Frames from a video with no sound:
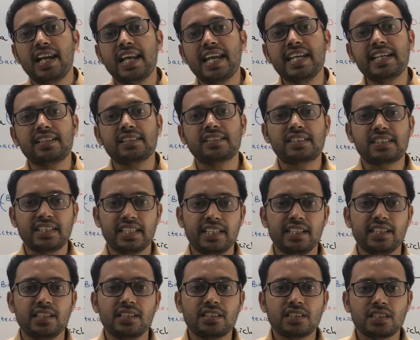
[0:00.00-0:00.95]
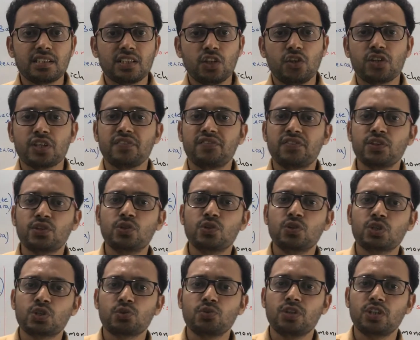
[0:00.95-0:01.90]
later stage, or if you
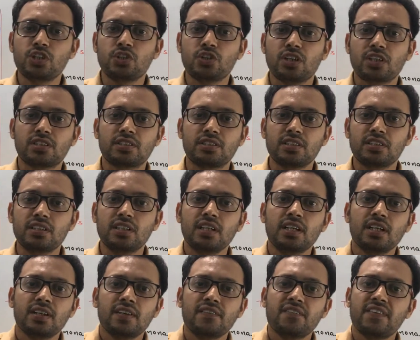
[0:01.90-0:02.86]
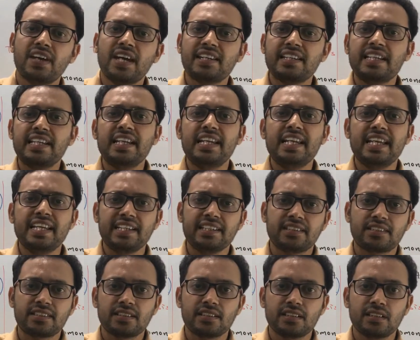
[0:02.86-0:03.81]
go to a doctor very
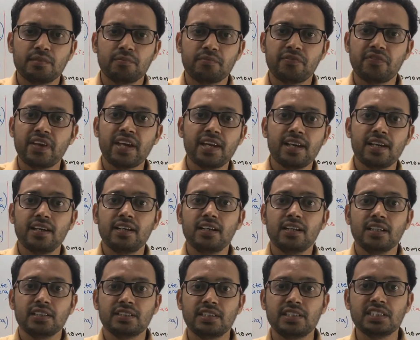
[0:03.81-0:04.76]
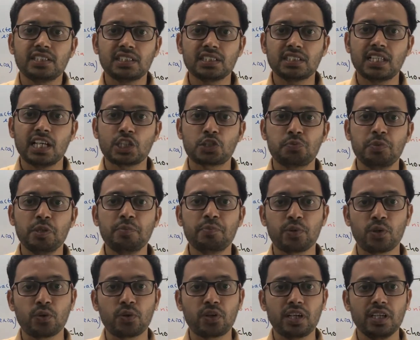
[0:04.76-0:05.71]
late, where the disease has been
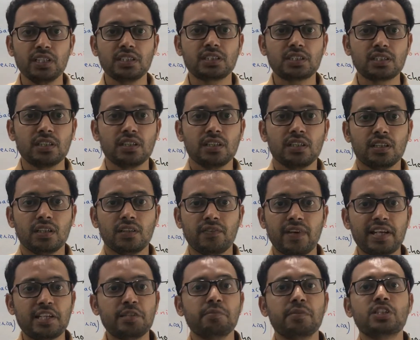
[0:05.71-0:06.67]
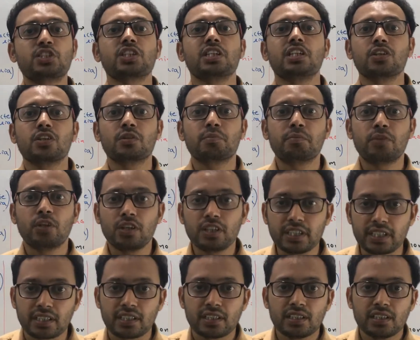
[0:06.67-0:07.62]
progressed very much in your
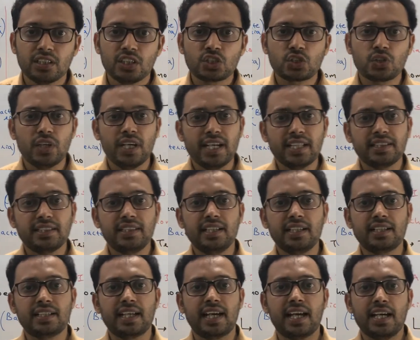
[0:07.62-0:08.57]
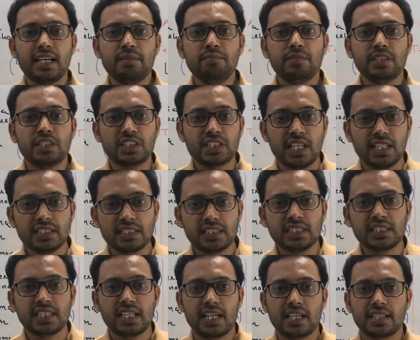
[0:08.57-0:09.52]
body, so at that time the
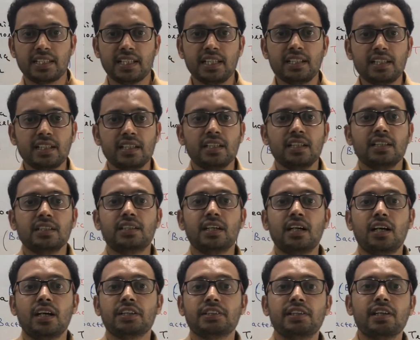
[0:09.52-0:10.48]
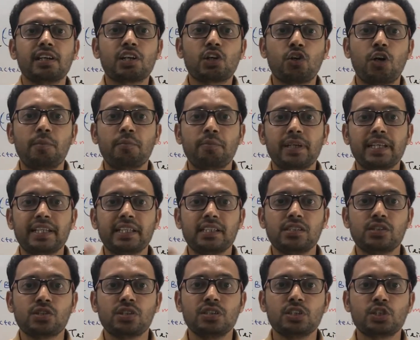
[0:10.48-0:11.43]
chances are that the other
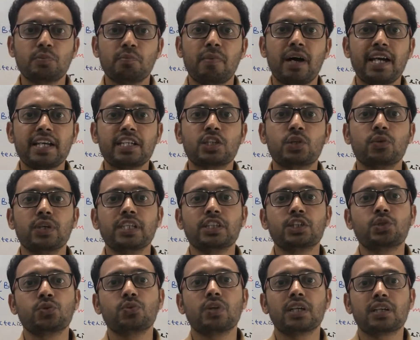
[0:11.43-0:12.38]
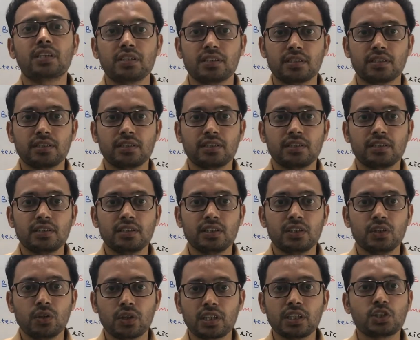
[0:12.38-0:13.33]
complications might going to occur.
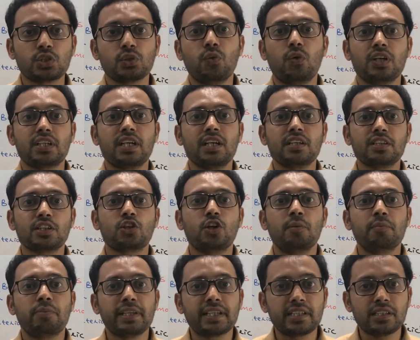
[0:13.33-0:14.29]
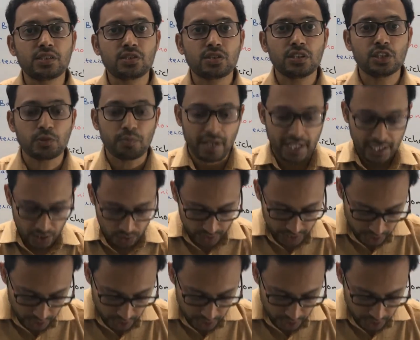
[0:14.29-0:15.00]
Okay, so what are the complications might